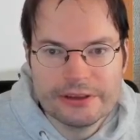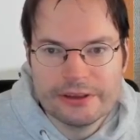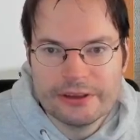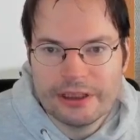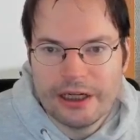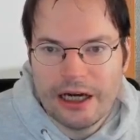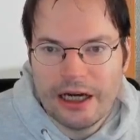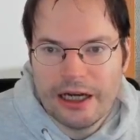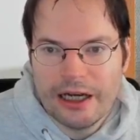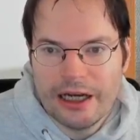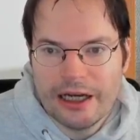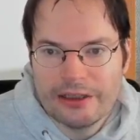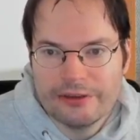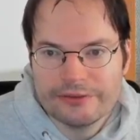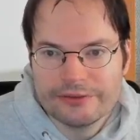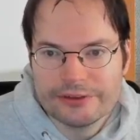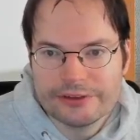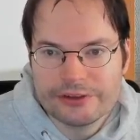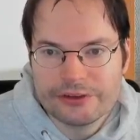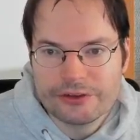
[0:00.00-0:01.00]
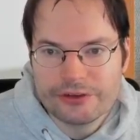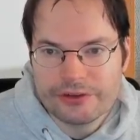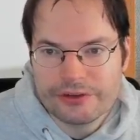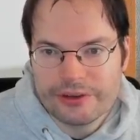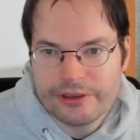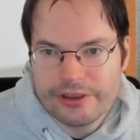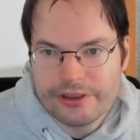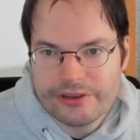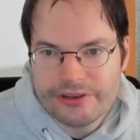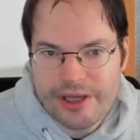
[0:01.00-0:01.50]
I have a
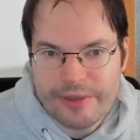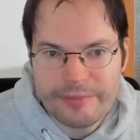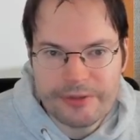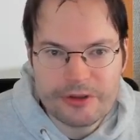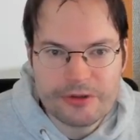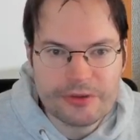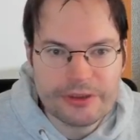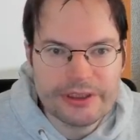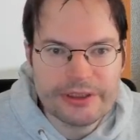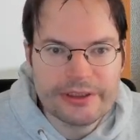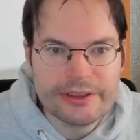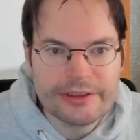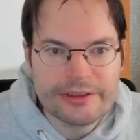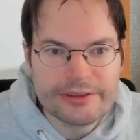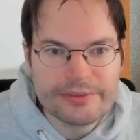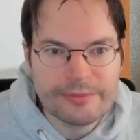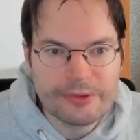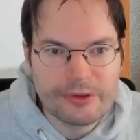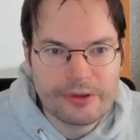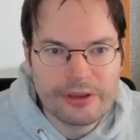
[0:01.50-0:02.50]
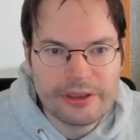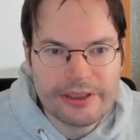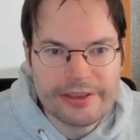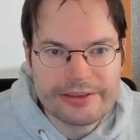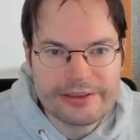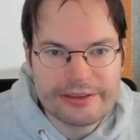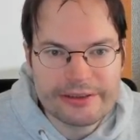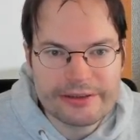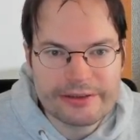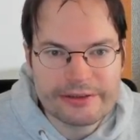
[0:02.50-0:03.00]
subtree that is more or
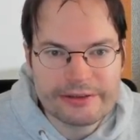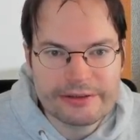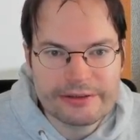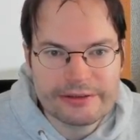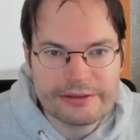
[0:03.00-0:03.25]
less in